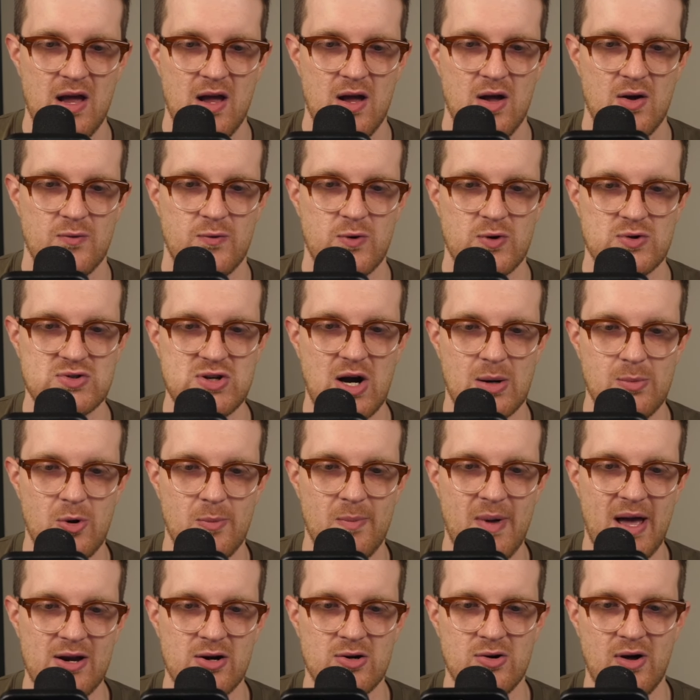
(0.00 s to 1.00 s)
For double
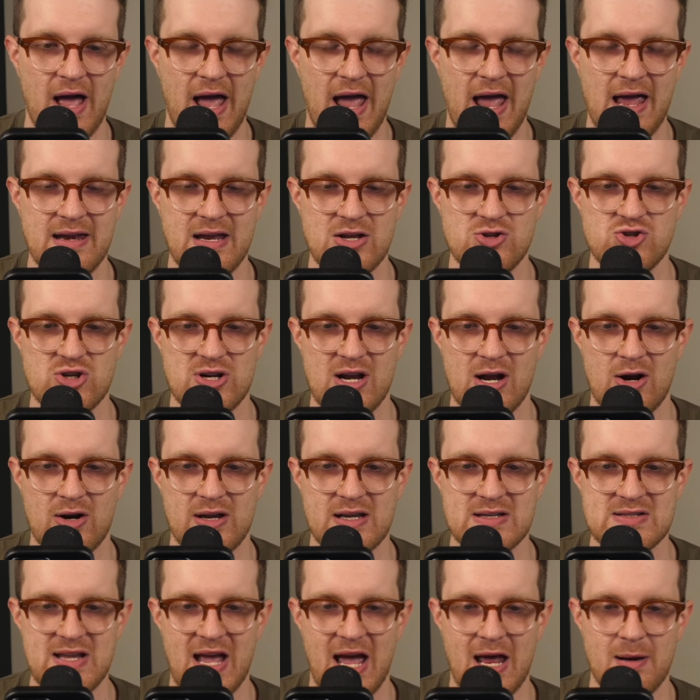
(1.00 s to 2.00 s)
Metal and a
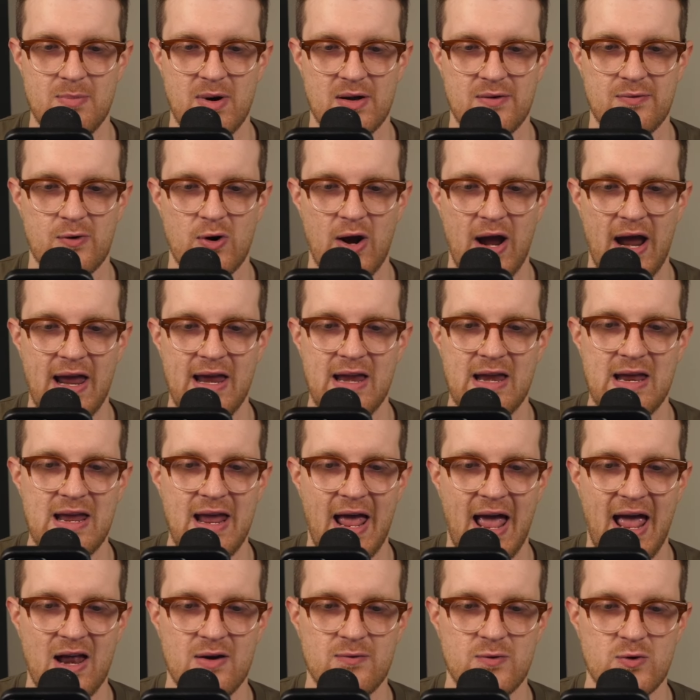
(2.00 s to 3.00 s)
generic, it's Headbutt for
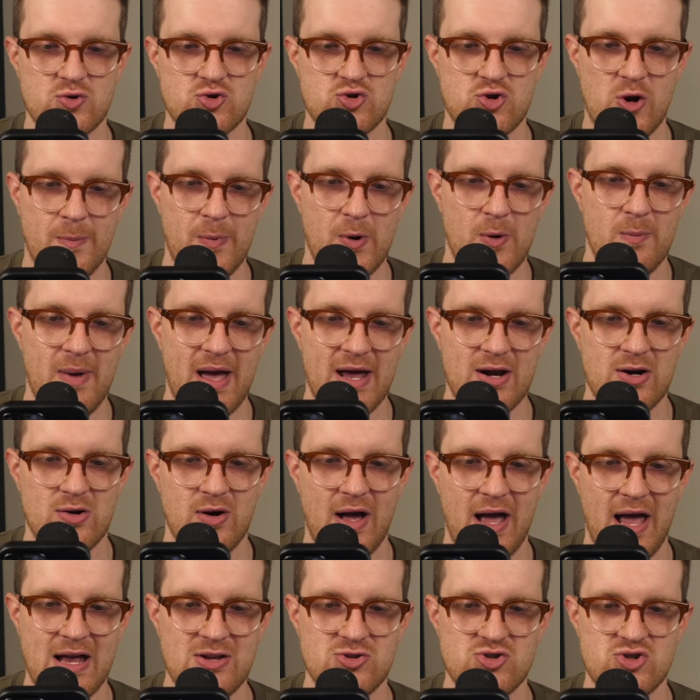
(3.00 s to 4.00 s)
80. And for triple
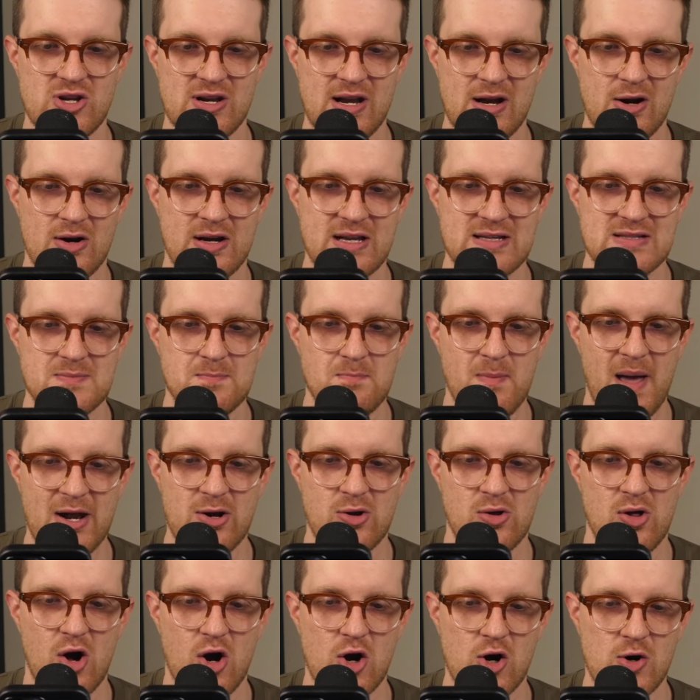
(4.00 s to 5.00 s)
Metal and generic, it's
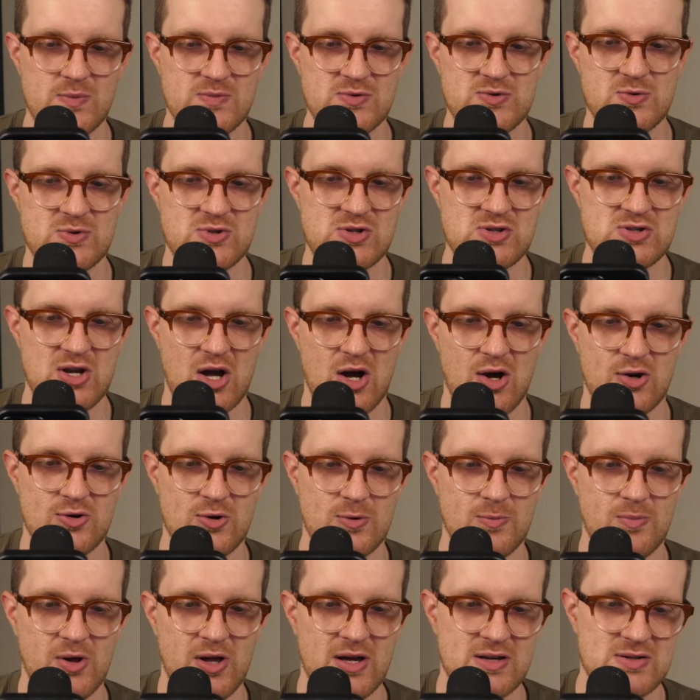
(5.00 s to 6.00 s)
Metal Arms, which is
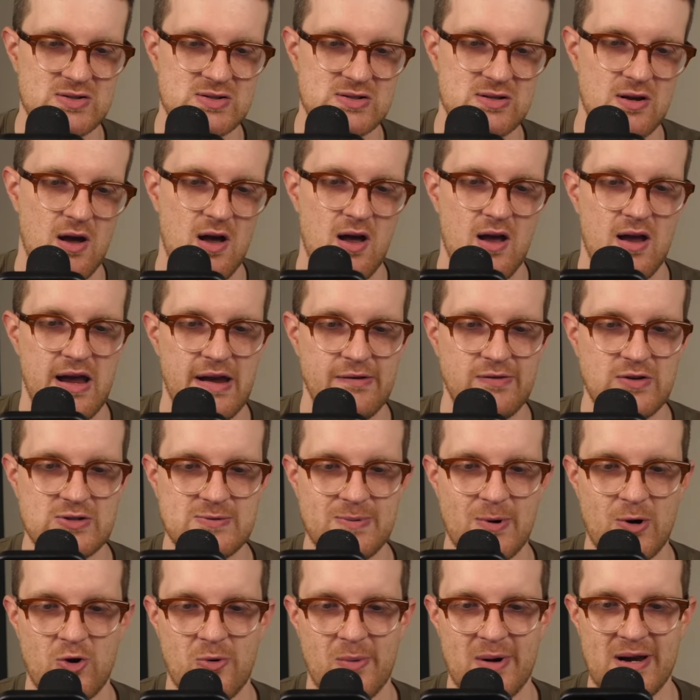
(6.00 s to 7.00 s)
100 plus. If this
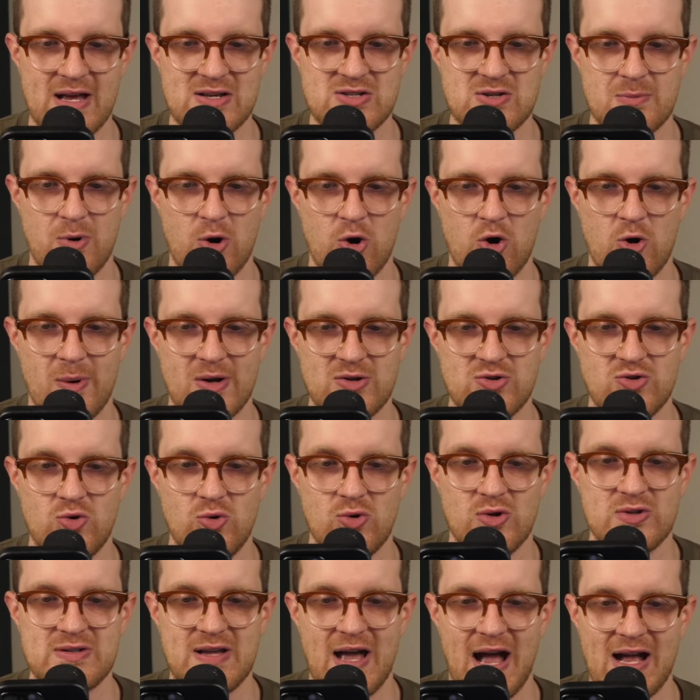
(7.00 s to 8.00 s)
Pokemon has a Pokemon
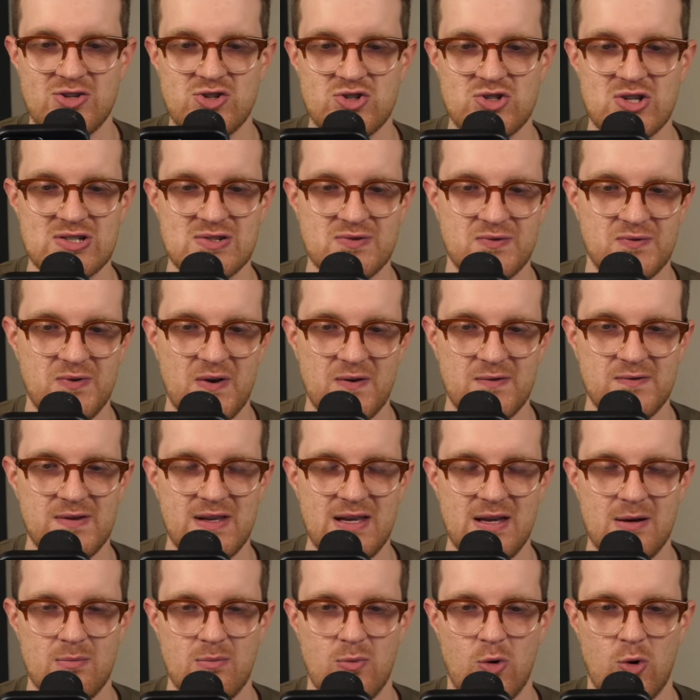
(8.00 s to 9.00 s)
Tool attached, it does
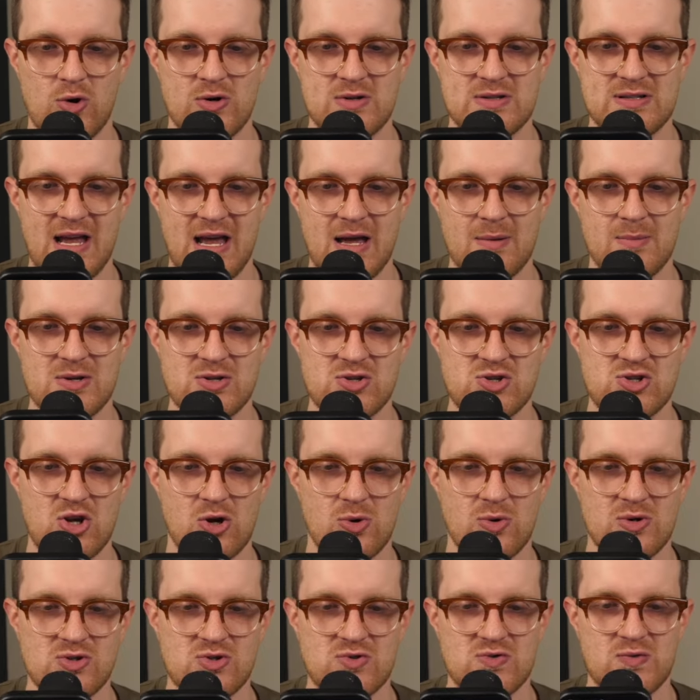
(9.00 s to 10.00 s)
50 more damage.
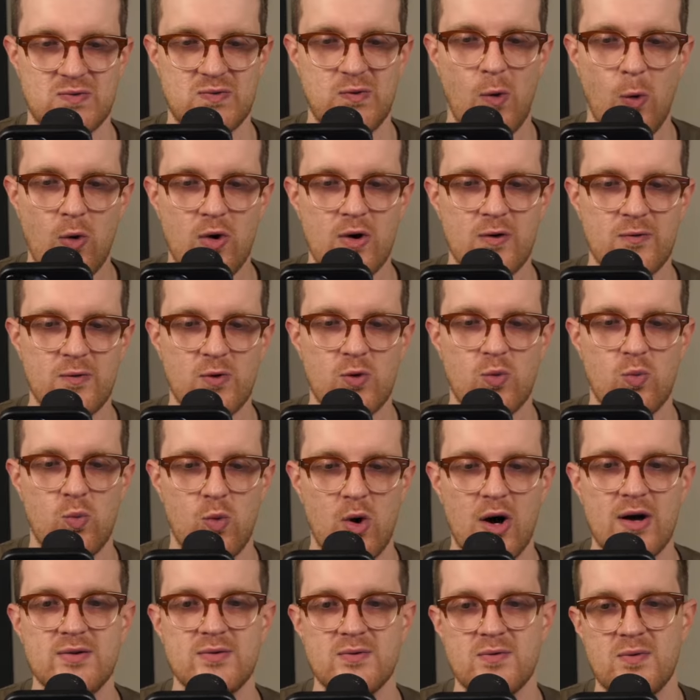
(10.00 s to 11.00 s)
So it's 4 for
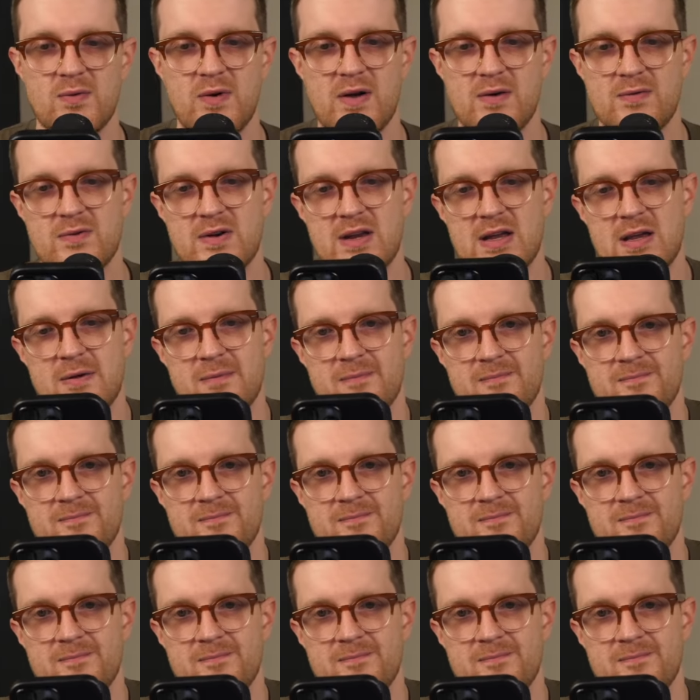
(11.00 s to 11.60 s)
150.